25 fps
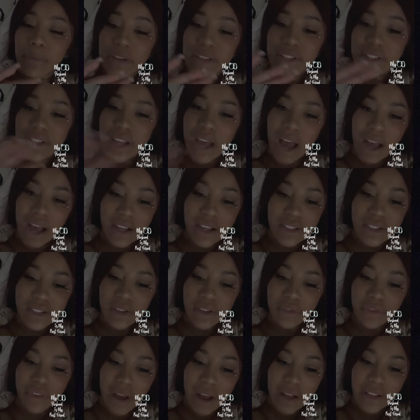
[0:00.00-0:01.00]
Besides
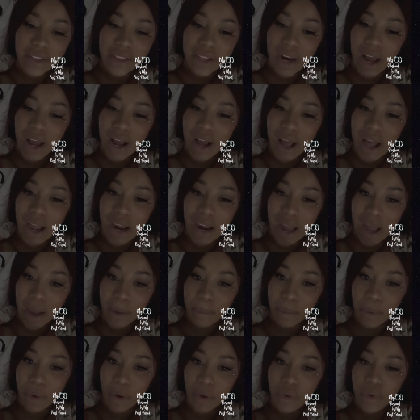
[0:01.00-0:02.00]
the fact that I got
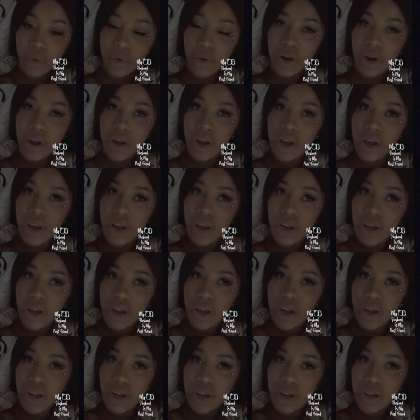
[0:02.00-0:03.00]
lipo.
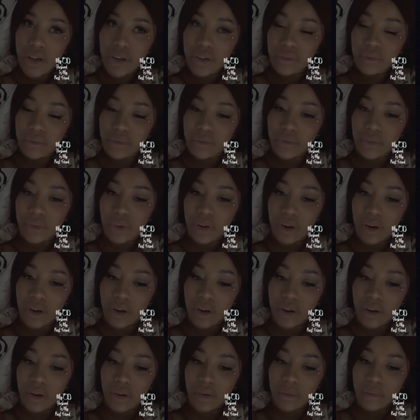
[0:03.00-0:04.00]

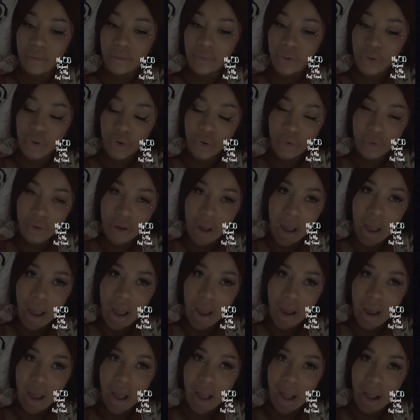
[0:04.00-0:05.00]
I
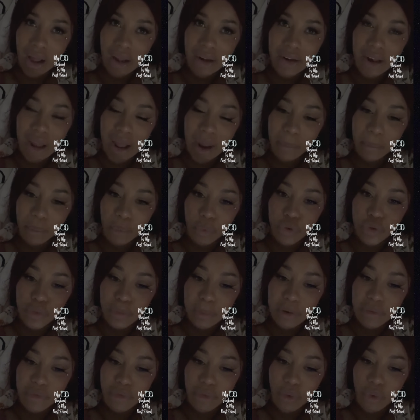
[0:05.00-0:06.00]
had
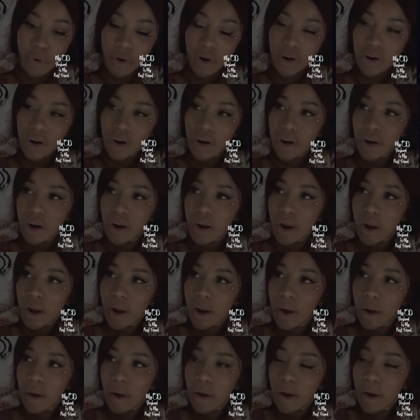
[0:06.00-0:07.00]
lipos before.
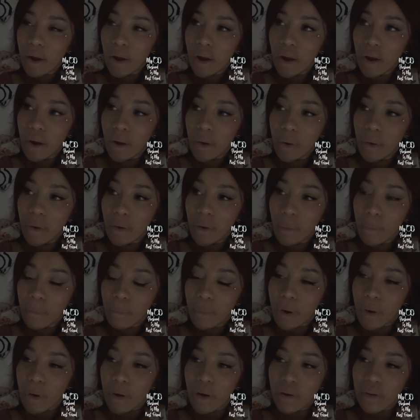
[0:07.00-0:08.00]

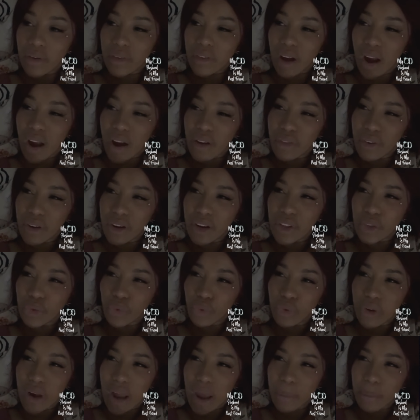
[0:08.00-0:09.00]
But I really
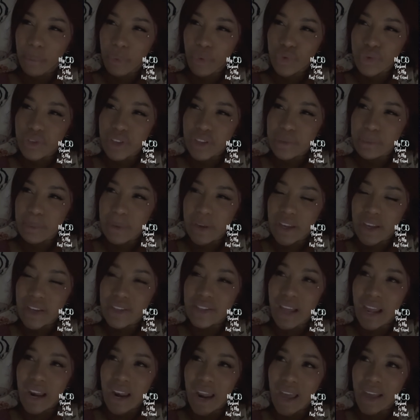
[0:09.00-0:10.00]
do lipos is
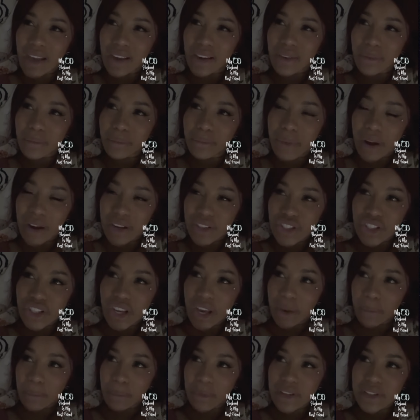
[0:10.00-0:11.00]
because I like my
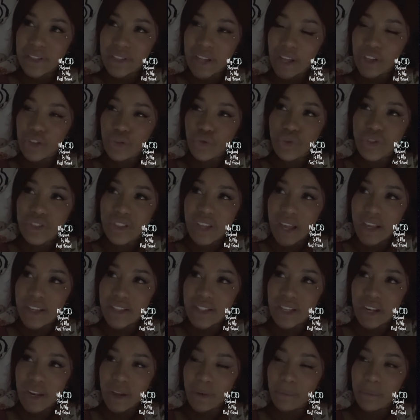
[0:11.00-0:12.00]
shape. It's not to stay
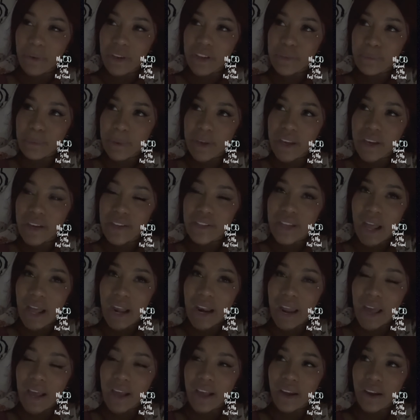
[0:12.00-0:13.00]
slim. It's because
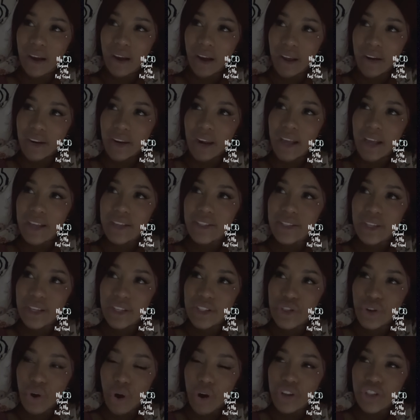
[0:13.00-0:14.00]
I like a nice
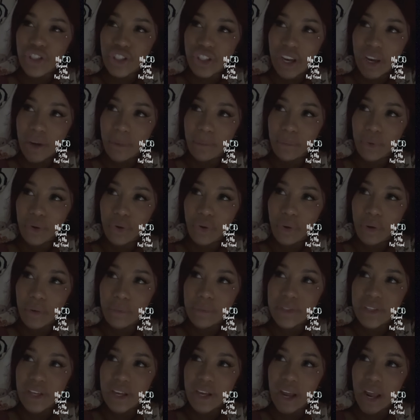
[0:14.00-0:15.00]
guitar shape. You know what
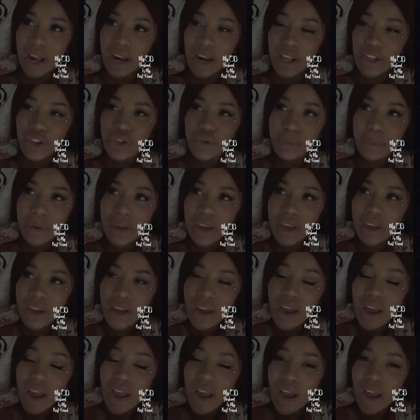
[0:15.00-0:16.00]
I'm saying? I like to
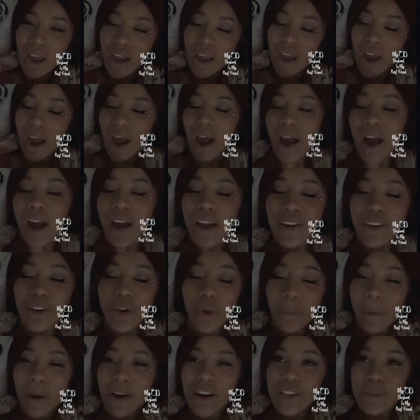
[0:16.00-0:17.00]
be...
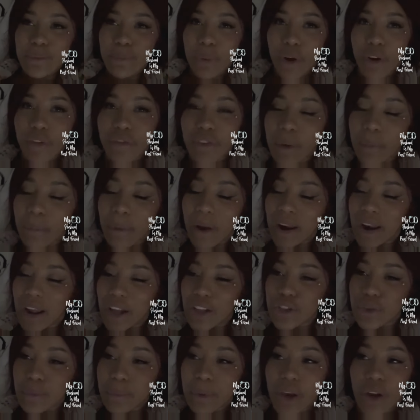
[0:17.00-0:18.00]
nobody's perfect, but I
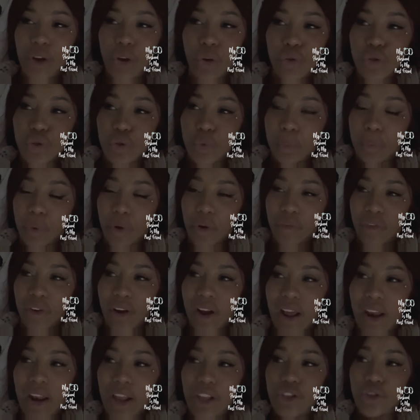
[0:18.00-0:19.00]
like to be close to
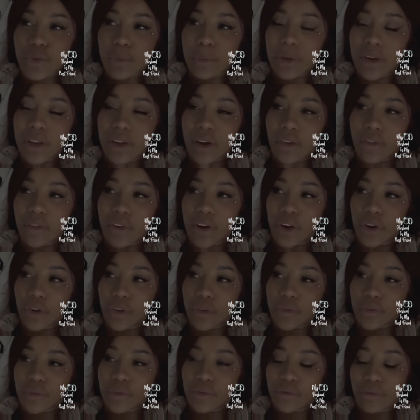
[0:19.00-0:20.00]
perfect. I like to be a
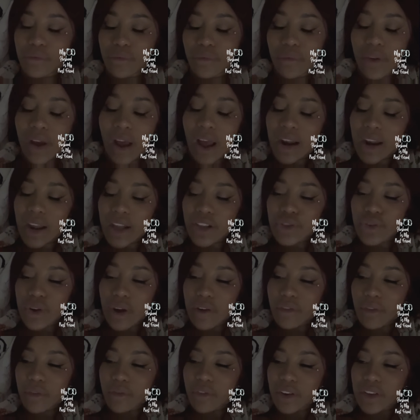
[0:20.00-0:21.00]
video... I like to
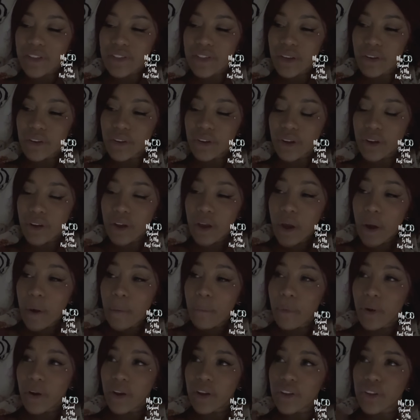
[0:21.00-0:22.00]
have a vixen look.
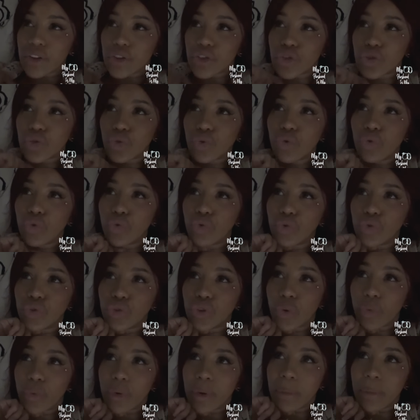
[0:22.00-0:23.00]
But to
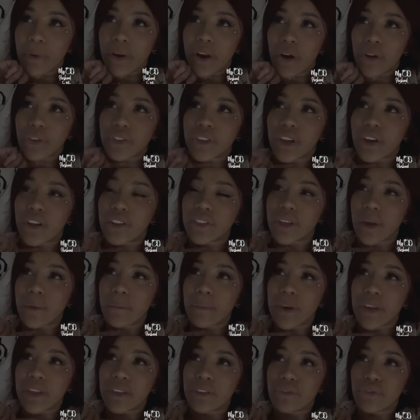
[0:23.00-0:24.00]
the women out there
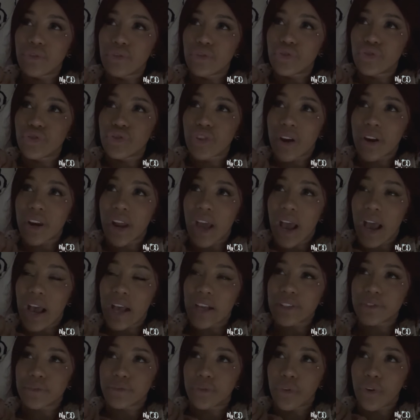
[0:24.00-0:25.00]
that be trying to
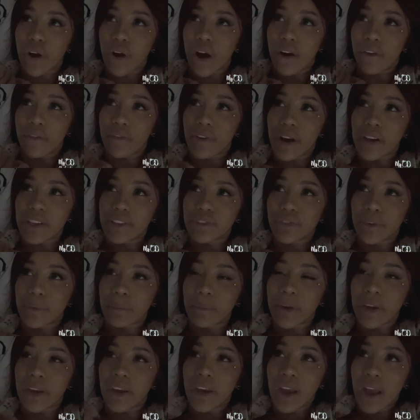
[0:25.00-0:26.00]
ask for advice
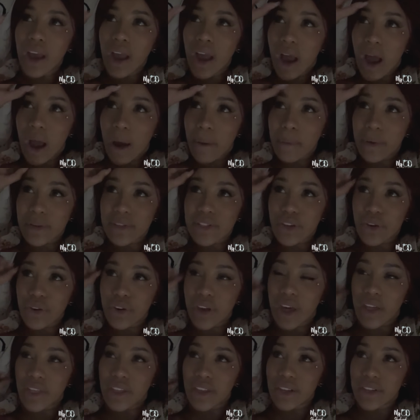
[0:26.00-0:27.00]
from me, I'm going to tell
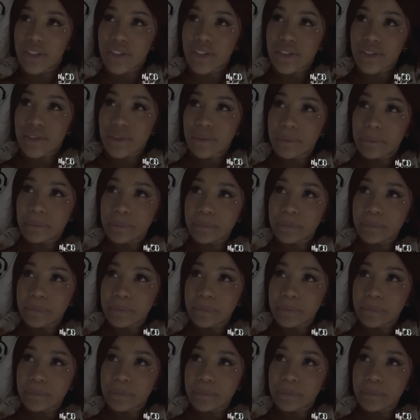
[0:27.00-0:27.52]
you this.